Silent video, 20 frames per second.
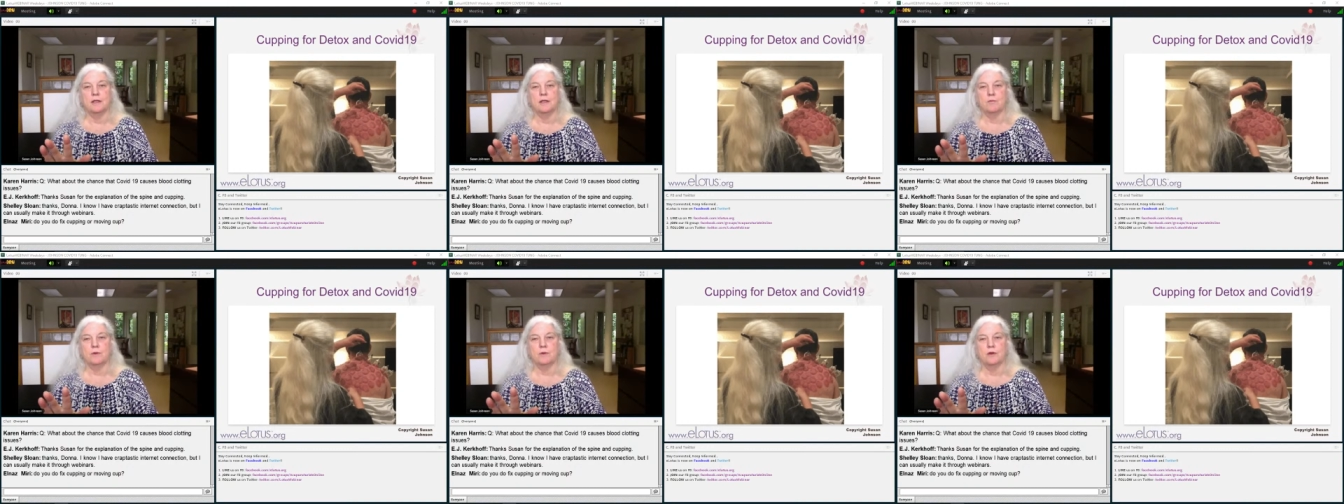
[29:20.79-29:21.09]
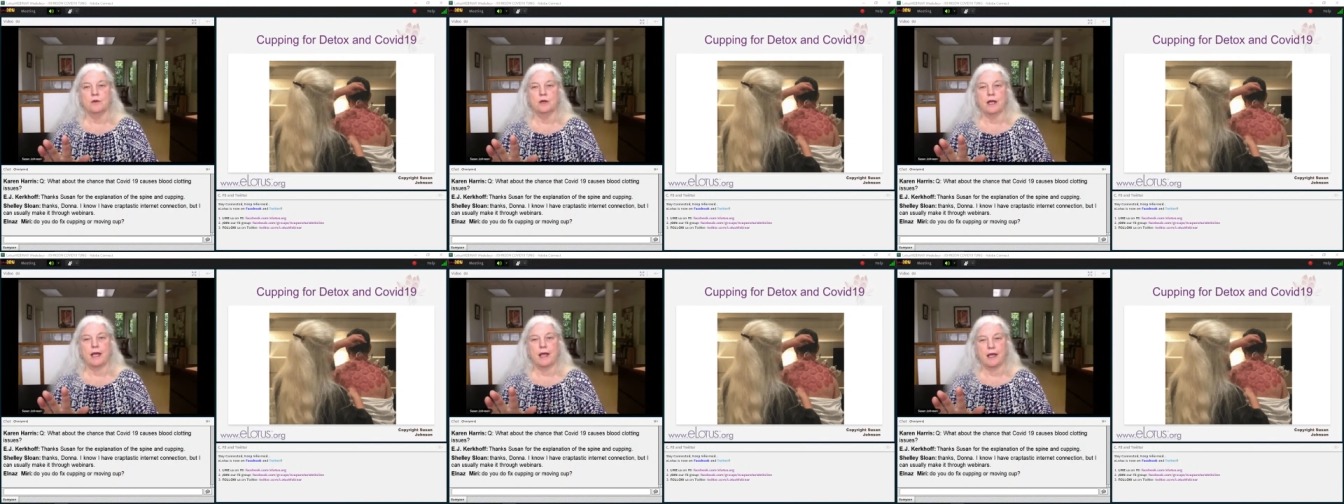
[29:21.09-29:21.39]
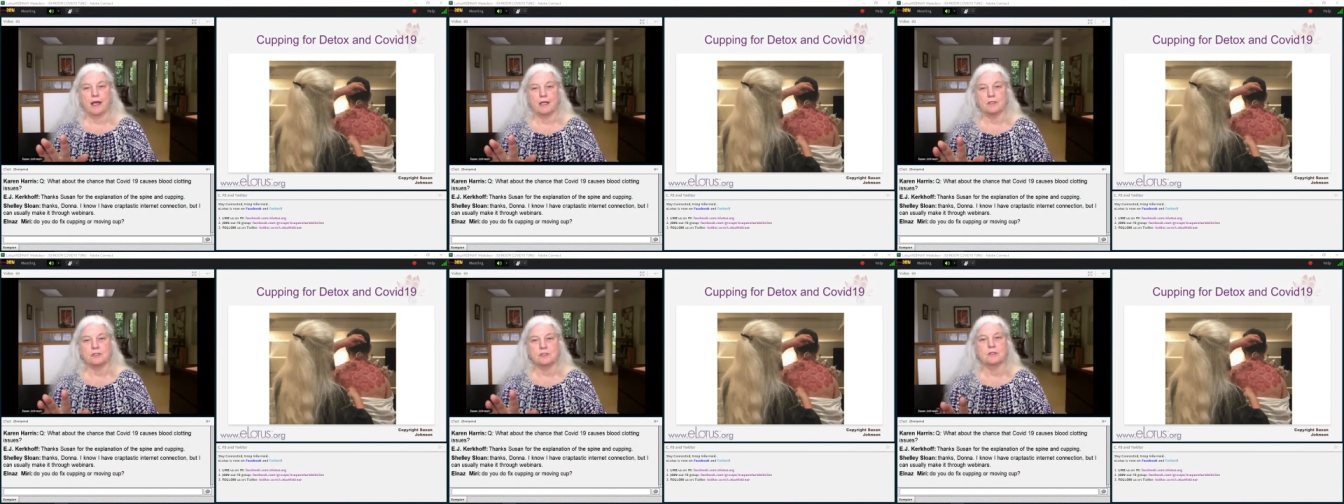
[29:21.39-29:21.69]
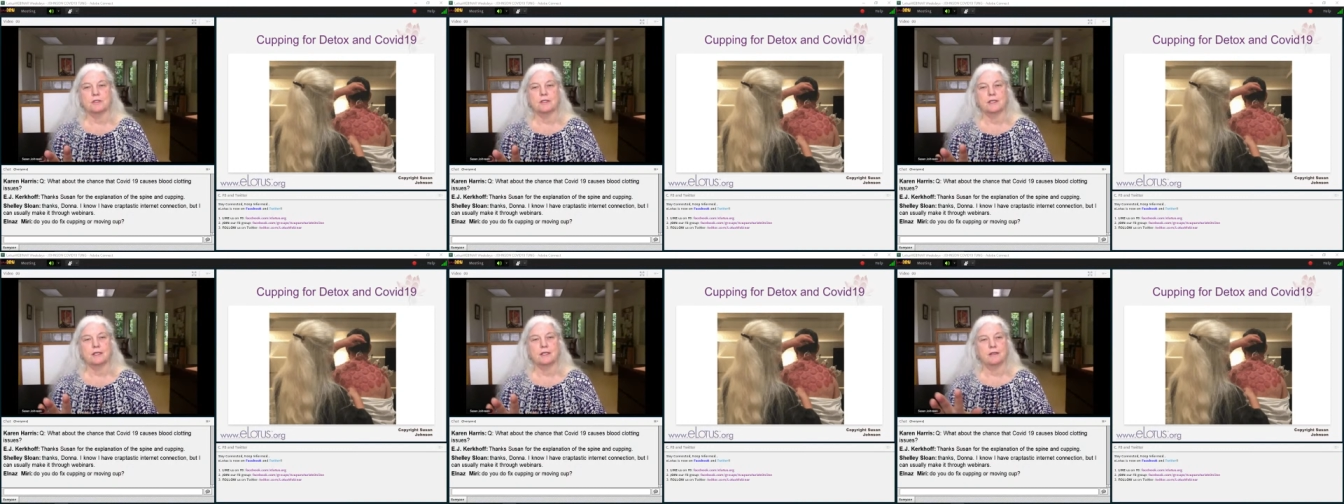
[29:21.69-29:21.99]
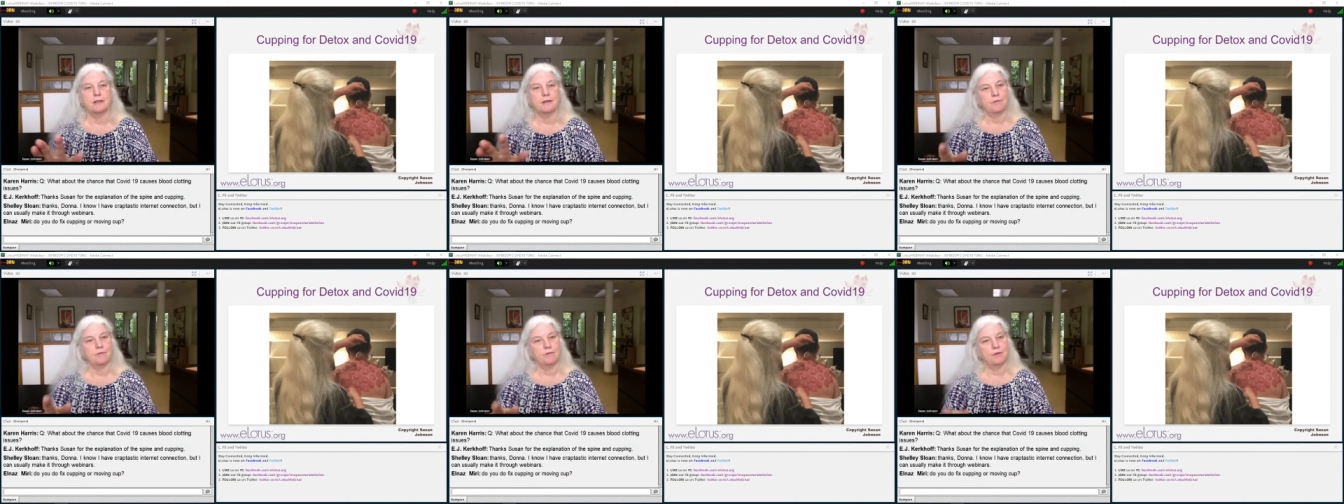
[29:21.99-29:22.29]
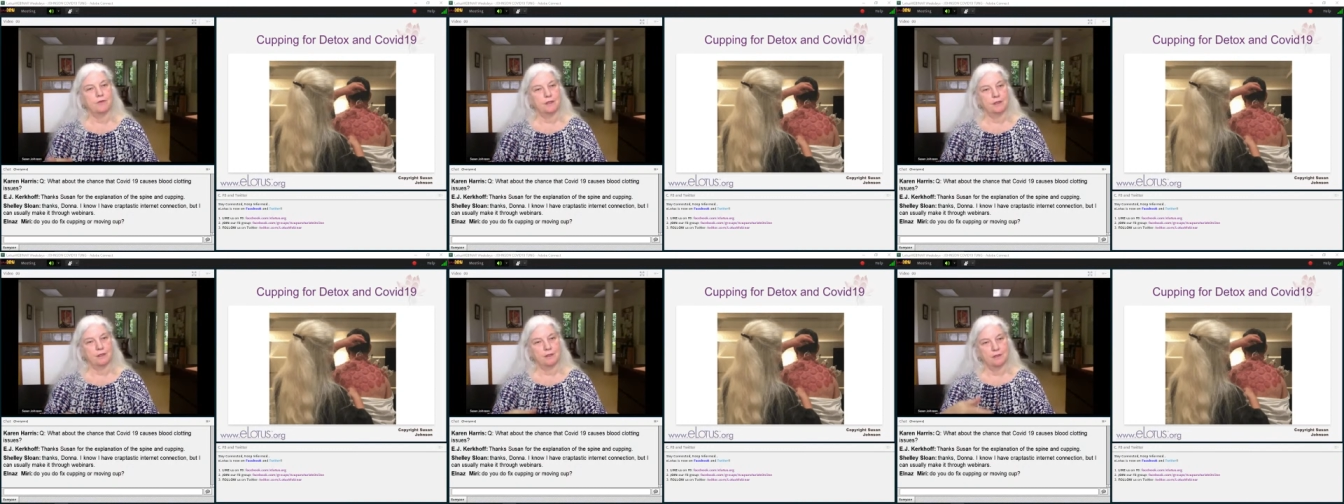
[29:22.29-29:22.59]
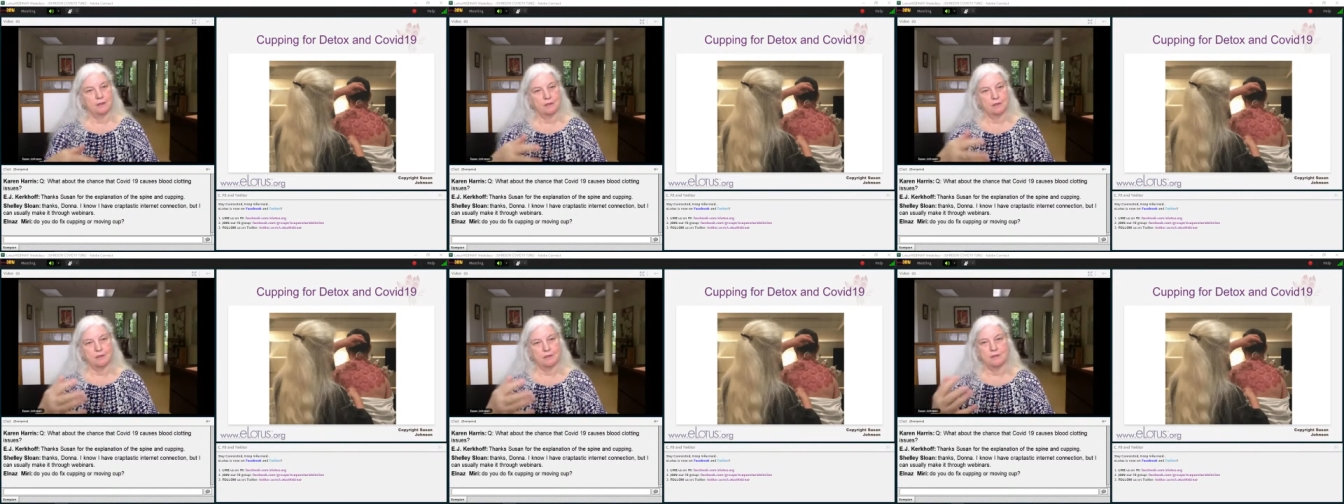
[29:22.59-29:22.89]
we're actually
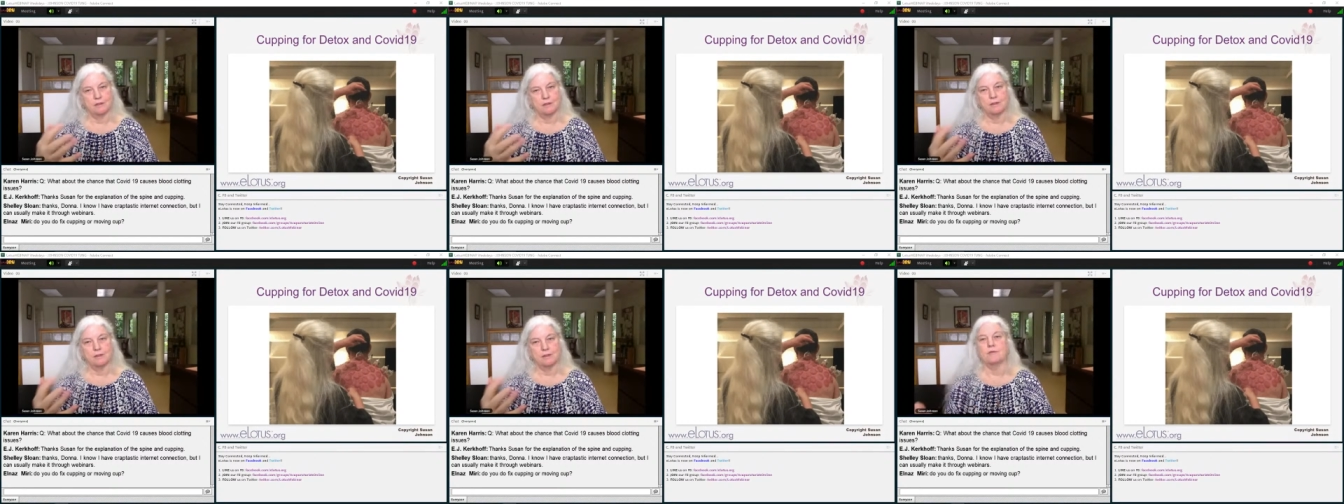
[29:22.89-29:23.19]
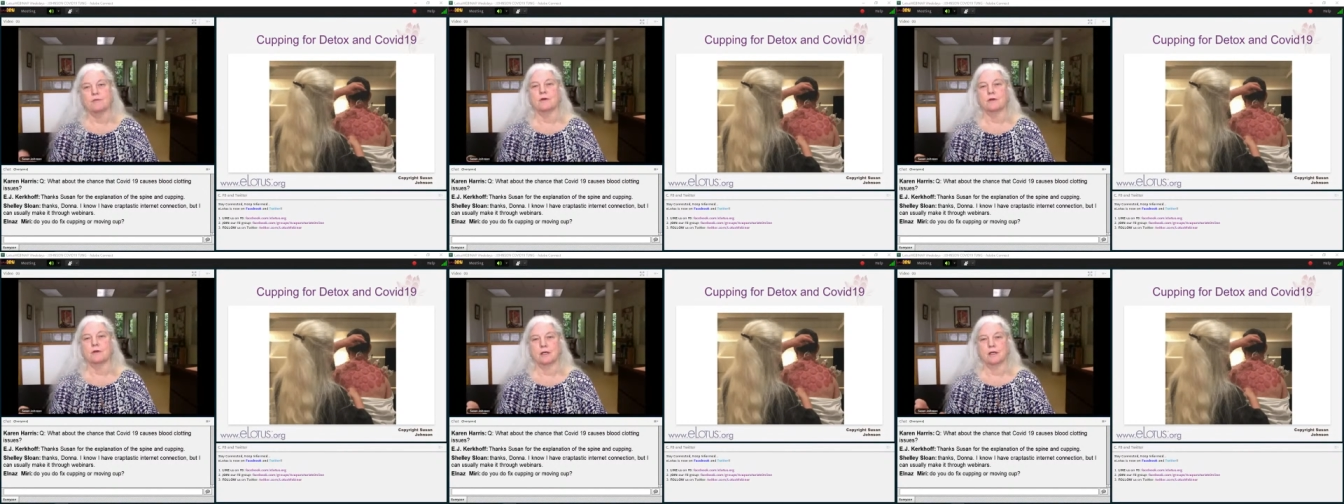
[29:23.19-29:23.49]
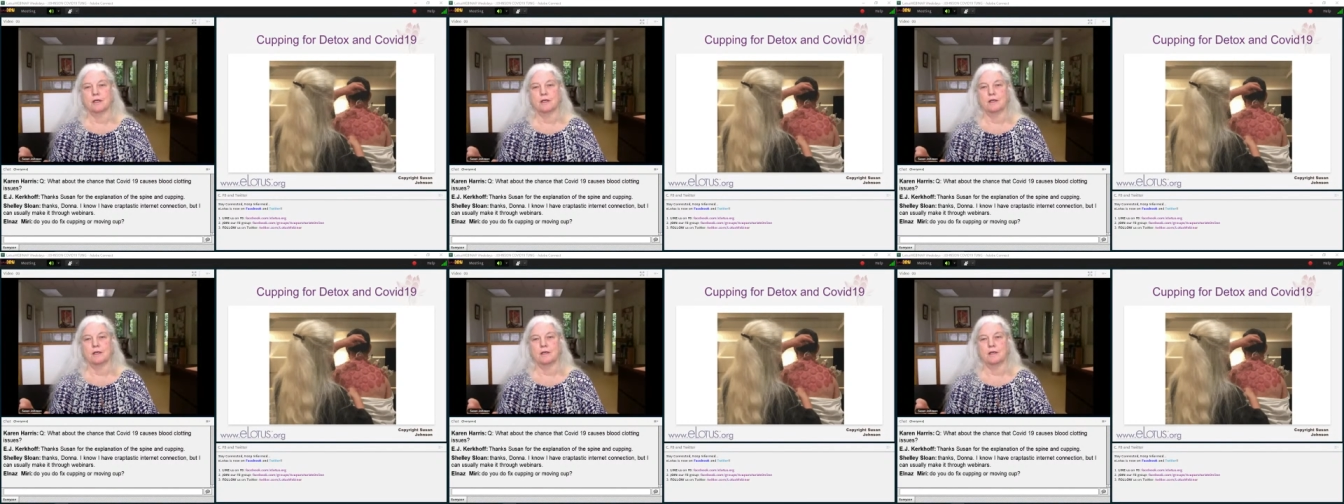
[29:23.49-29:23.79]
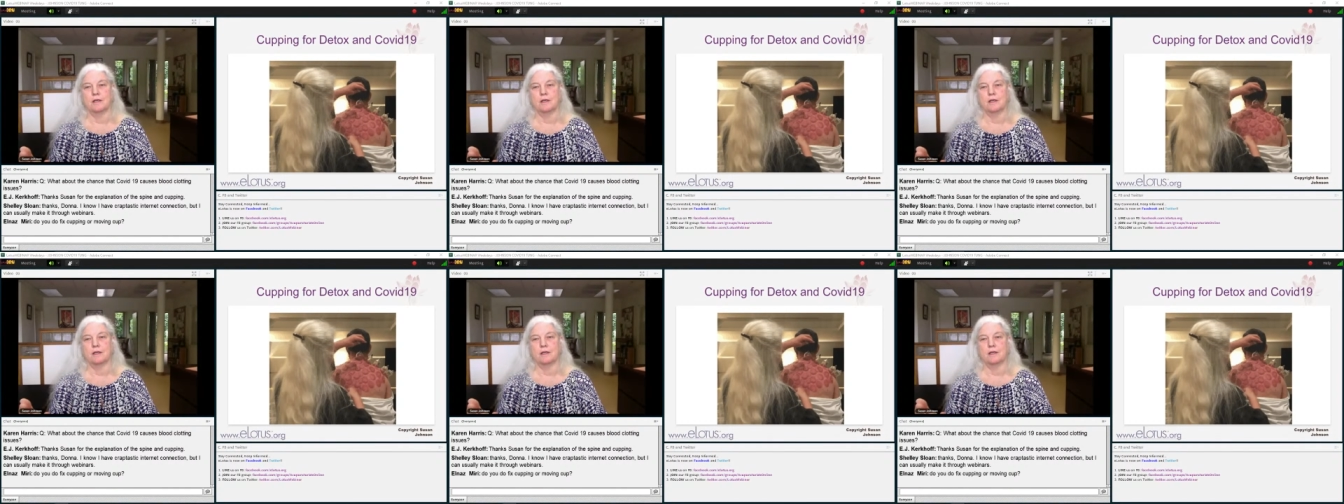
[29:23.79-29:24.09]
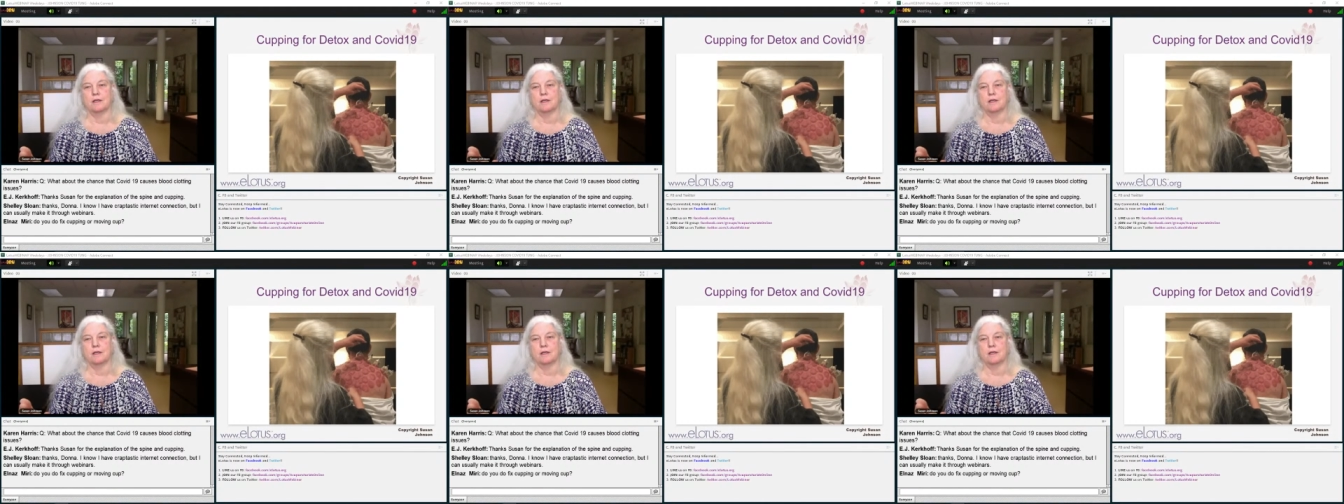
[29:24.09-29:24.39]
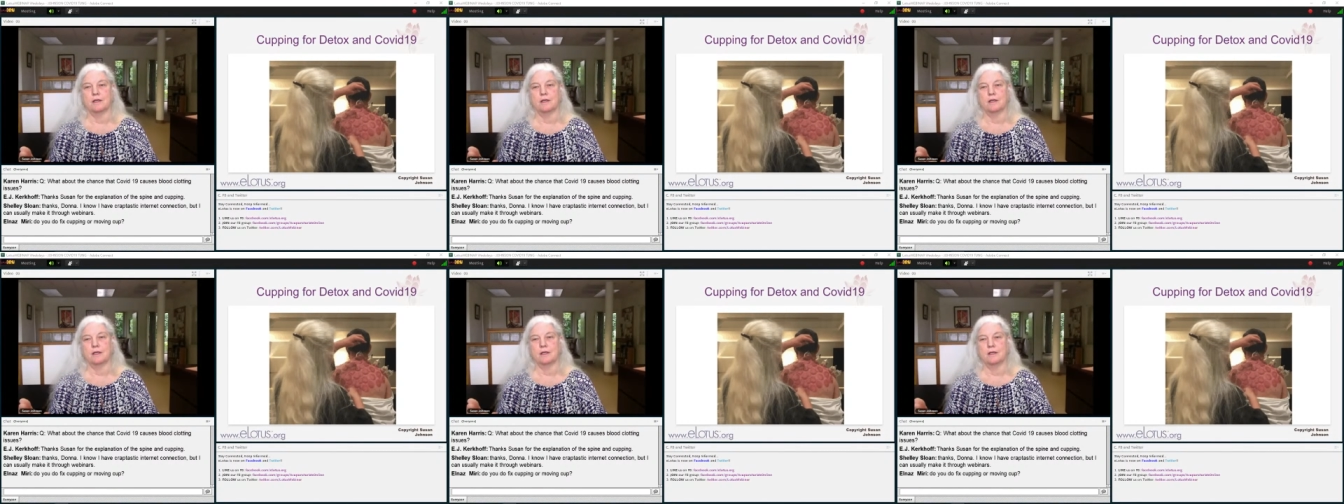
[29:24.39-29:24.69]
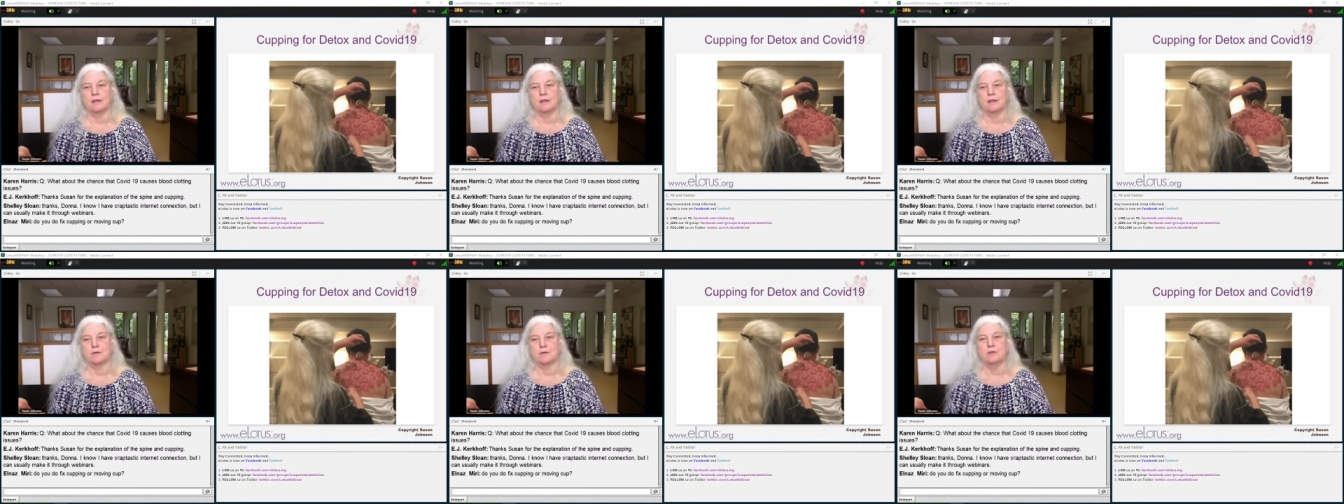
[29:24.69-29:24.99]
giving the liver
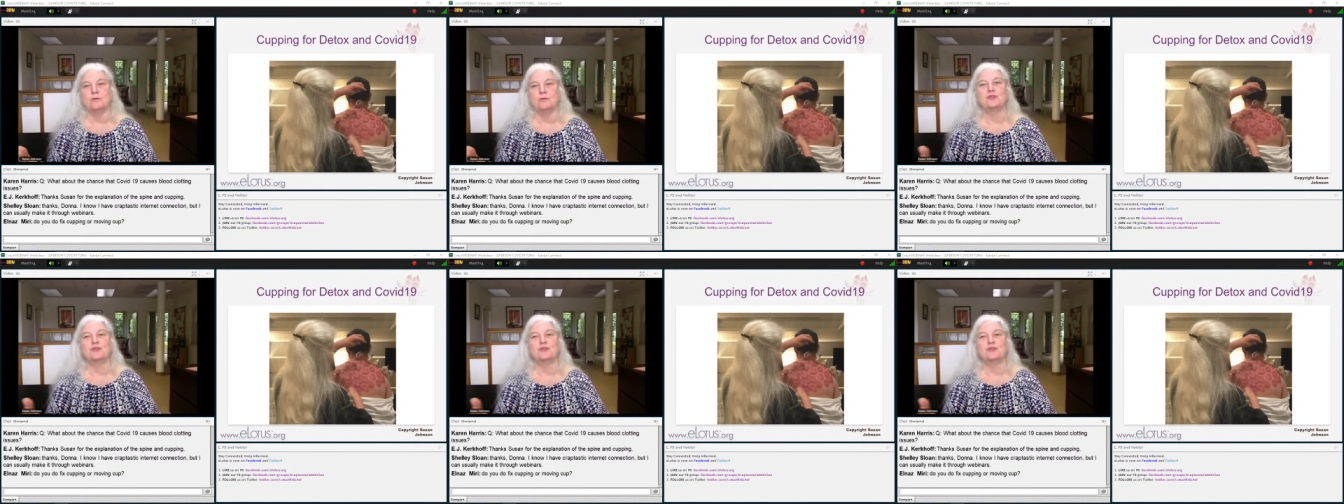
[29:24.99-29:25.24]
a new